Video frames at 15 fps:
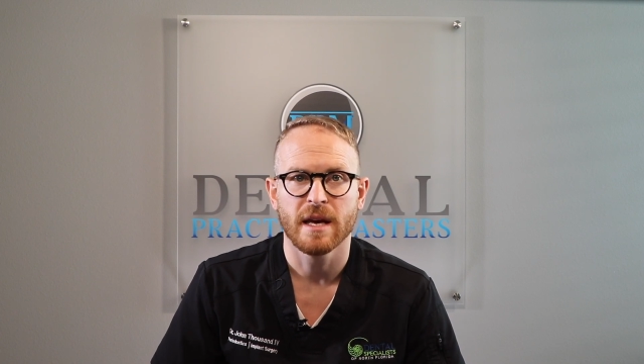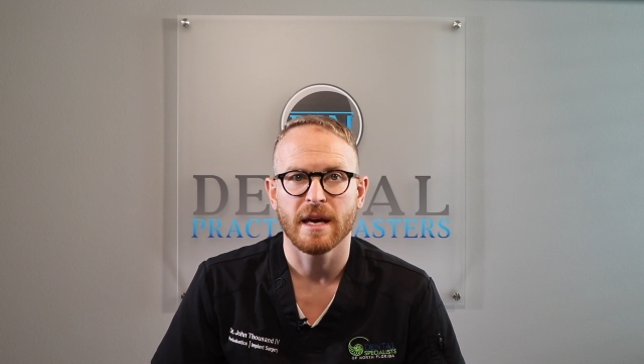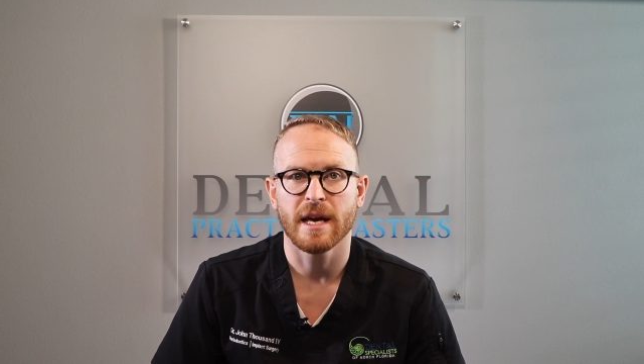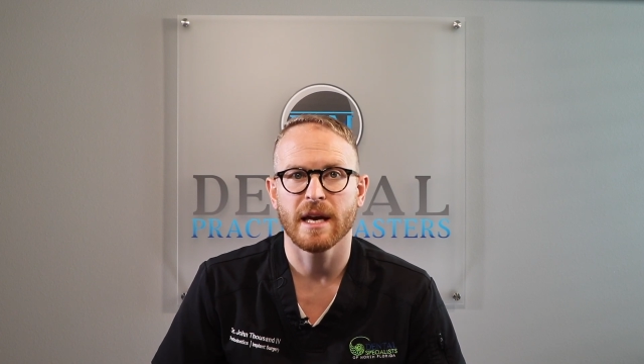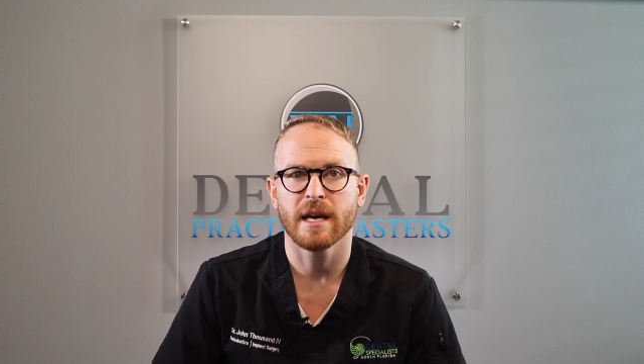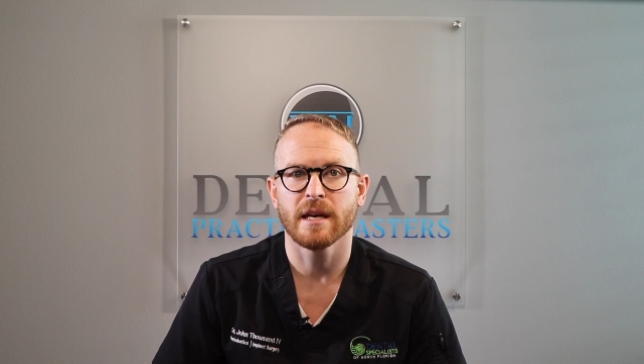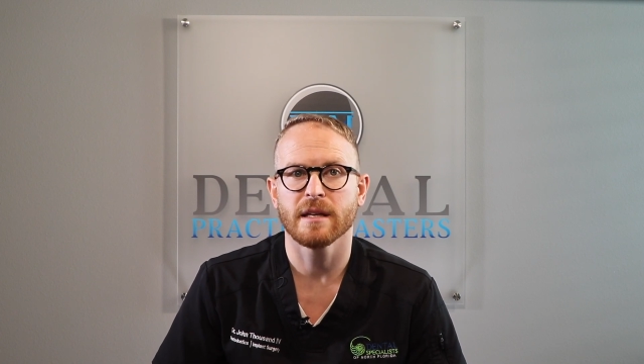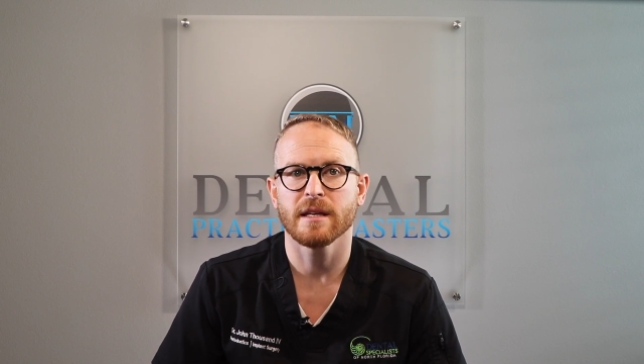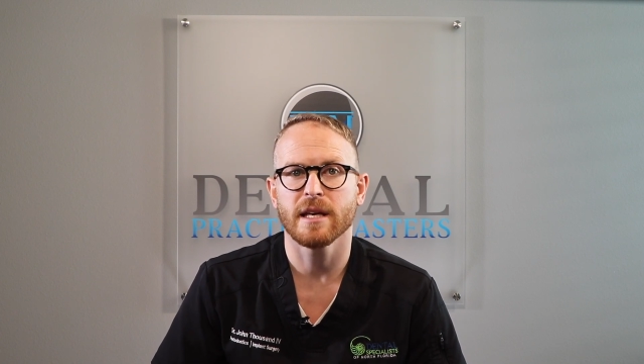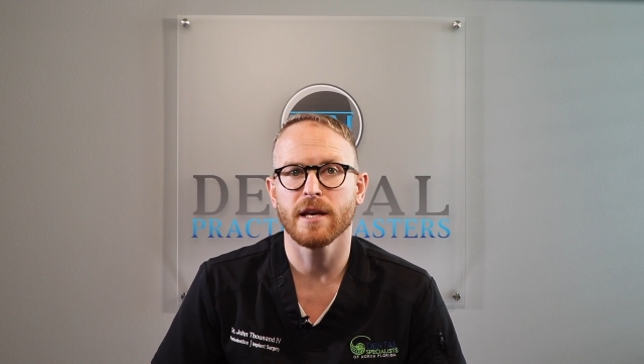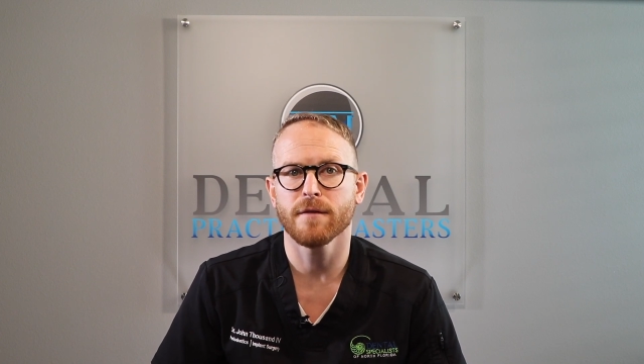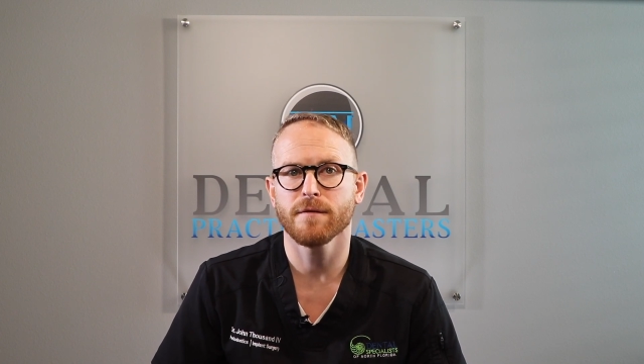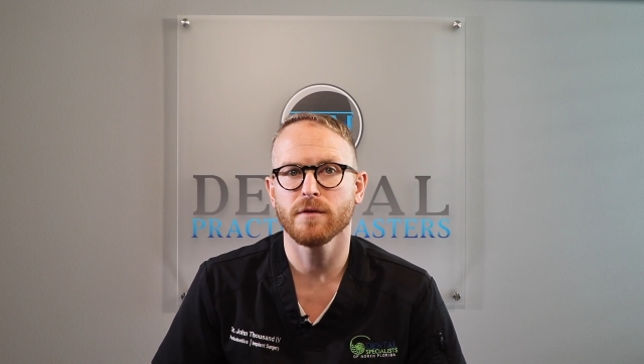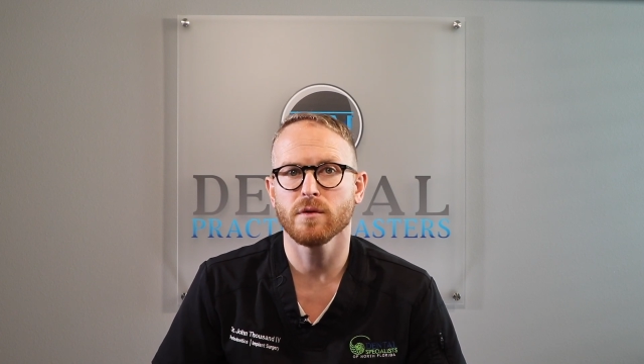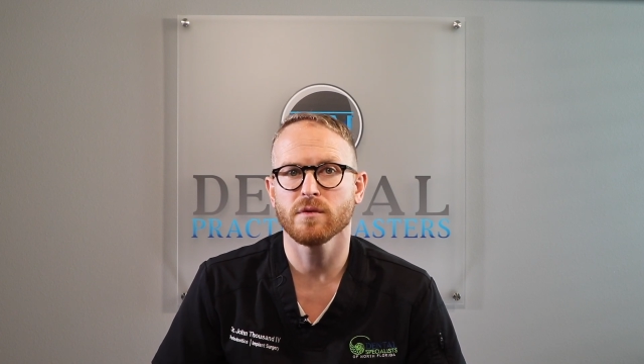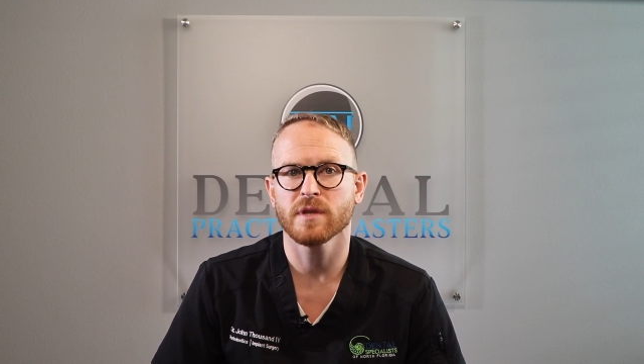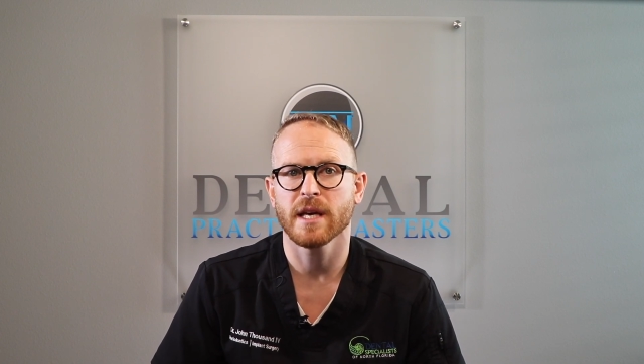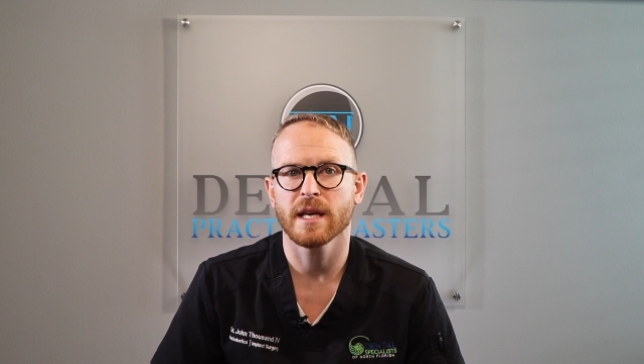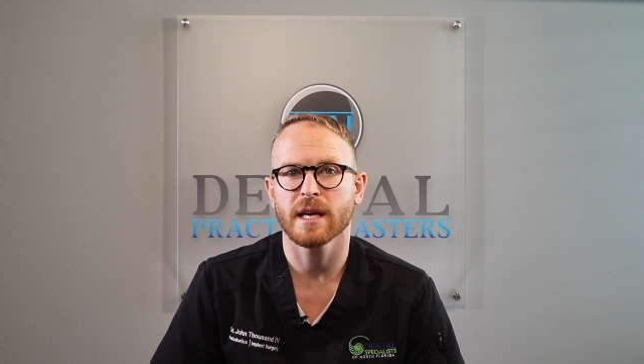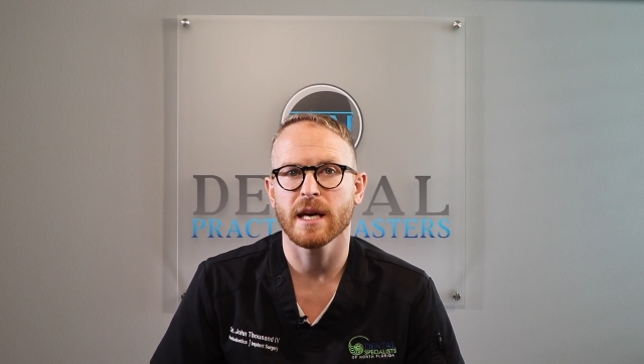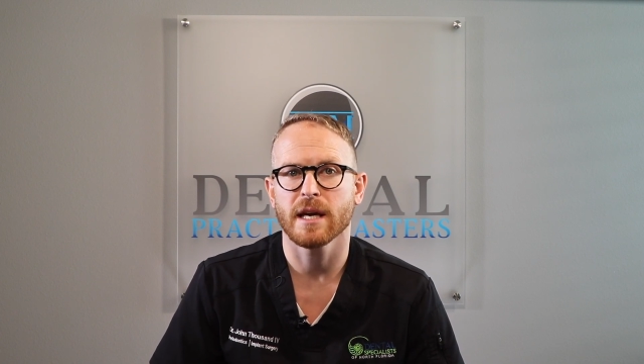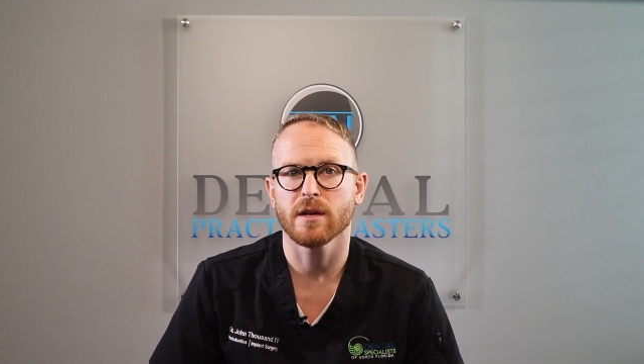And if you
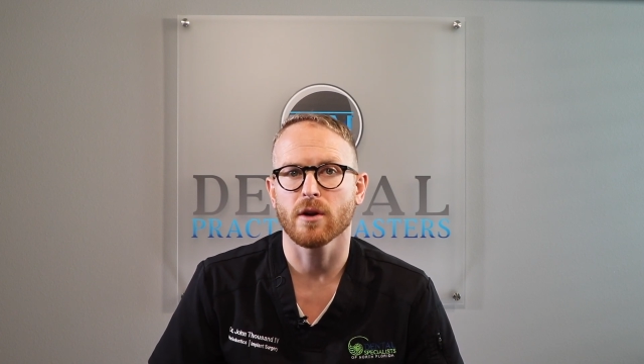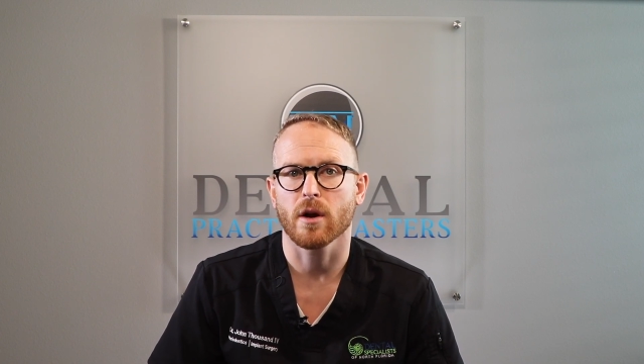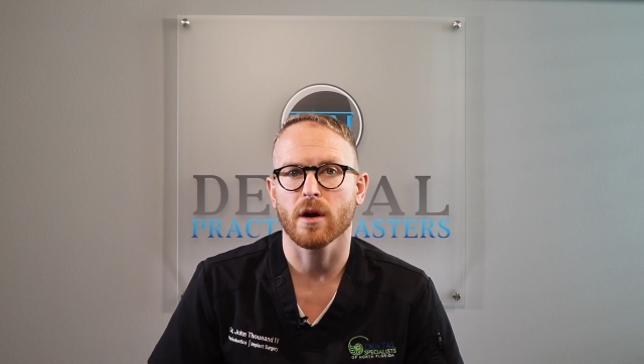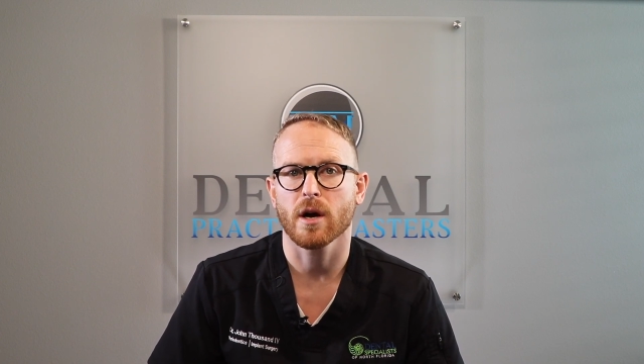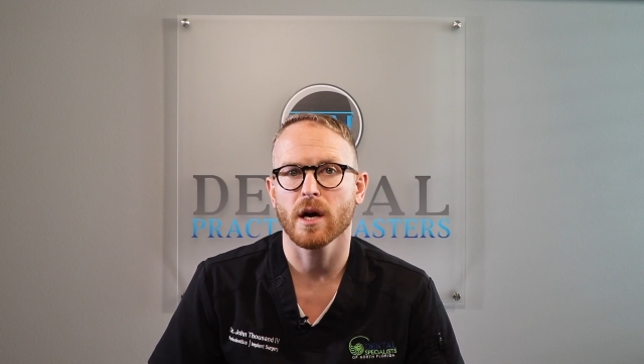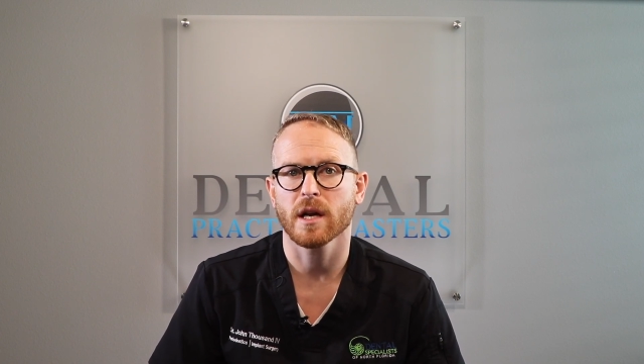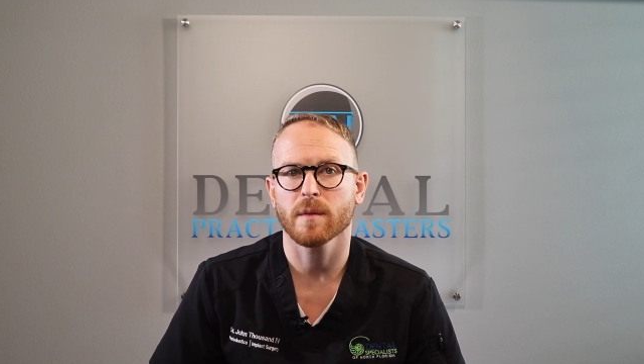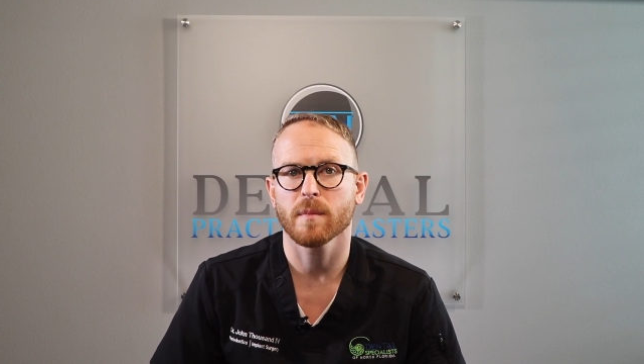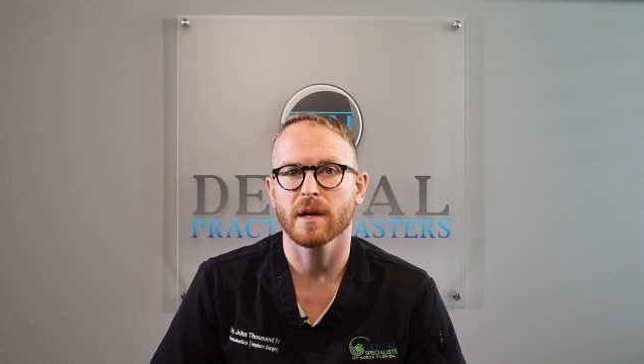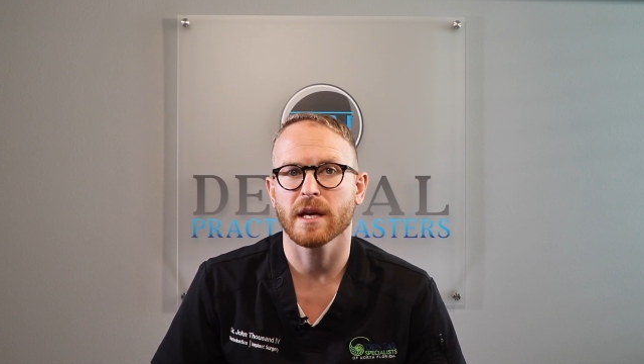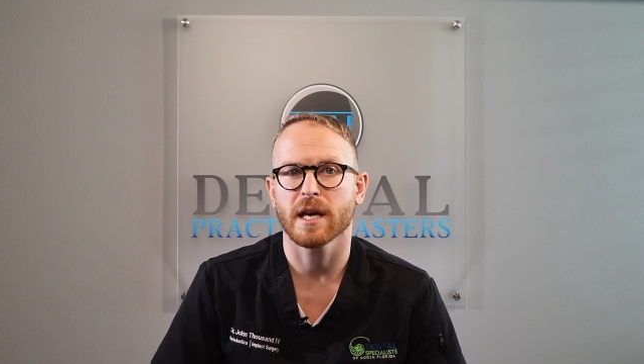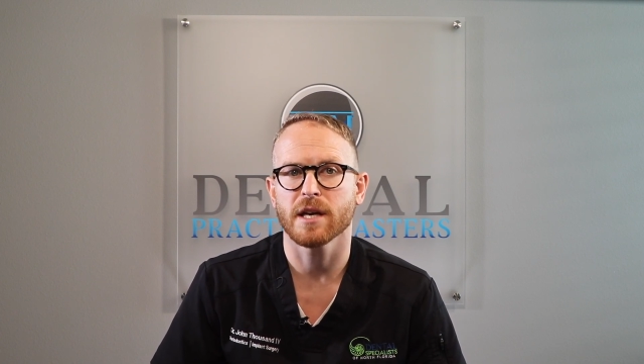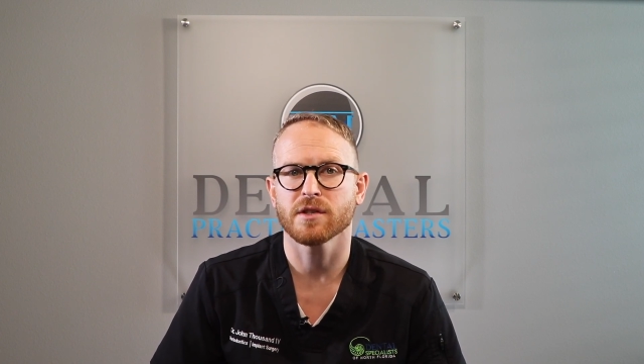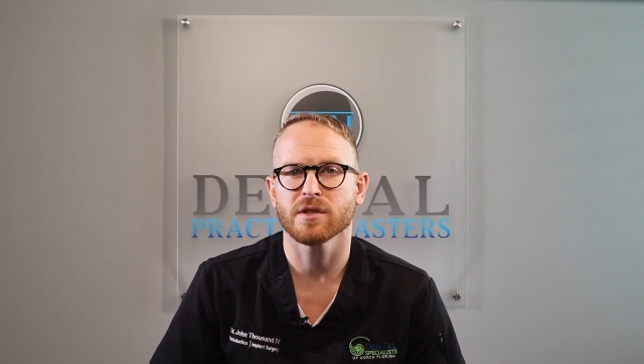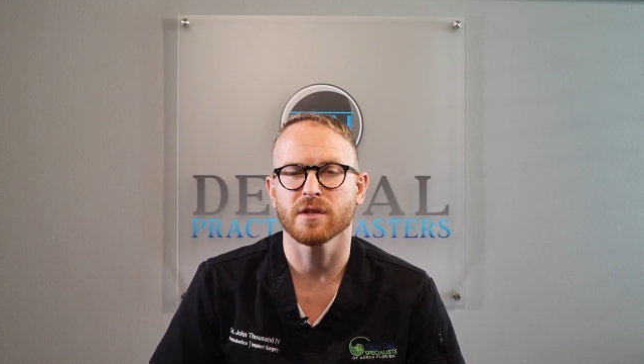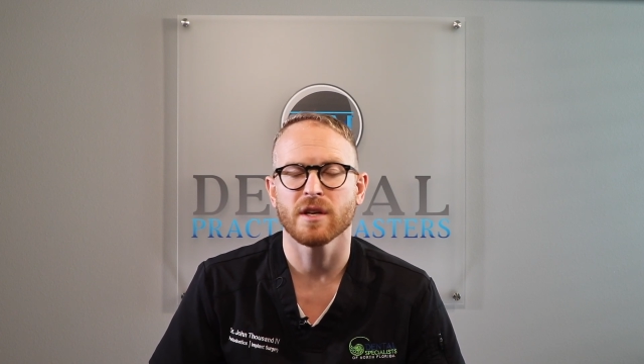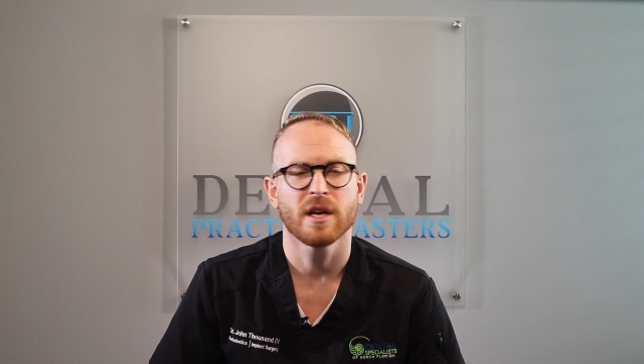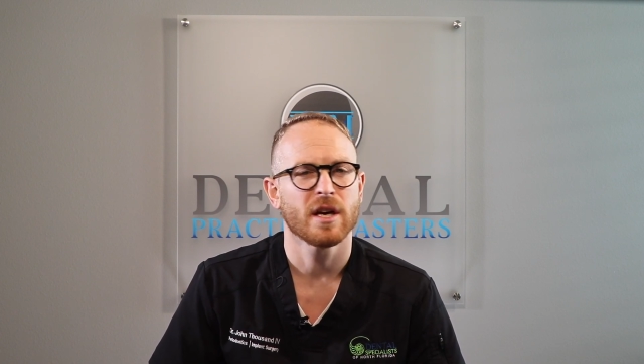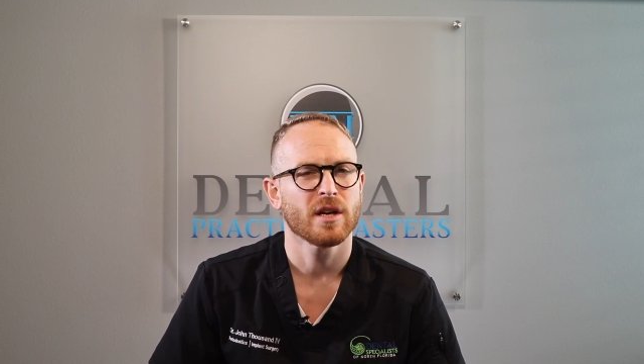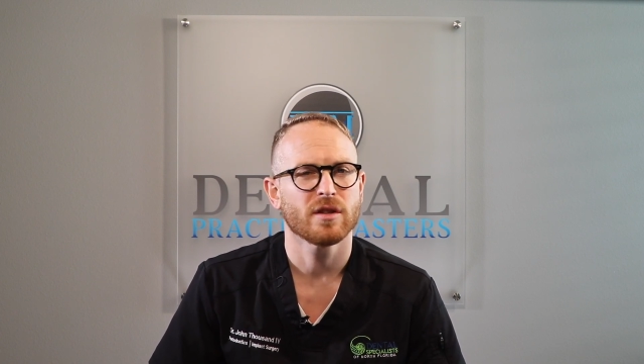take a narcotic medication,